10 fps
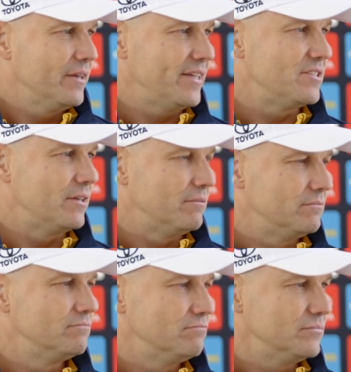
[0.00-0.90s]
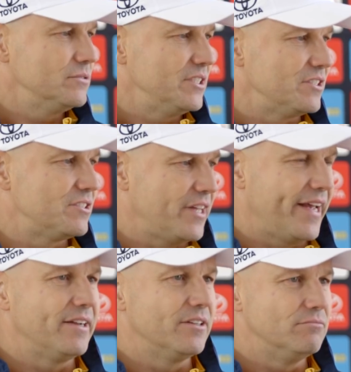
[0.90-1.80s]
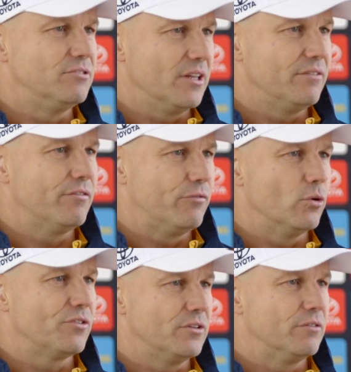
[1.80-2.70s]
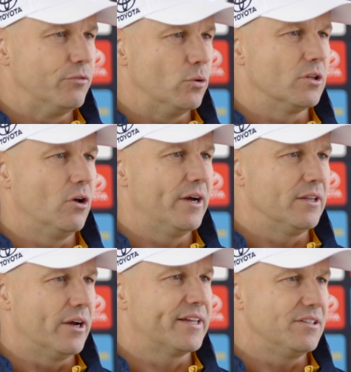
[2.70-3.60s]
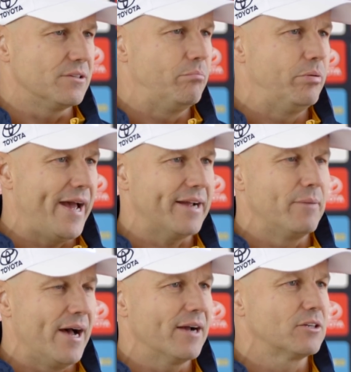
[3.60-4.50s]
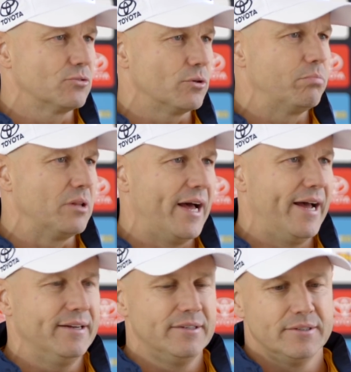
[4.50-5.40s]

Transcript: He's a stand and deliver for us in the forward line. Like, he's a pack mark sort of player.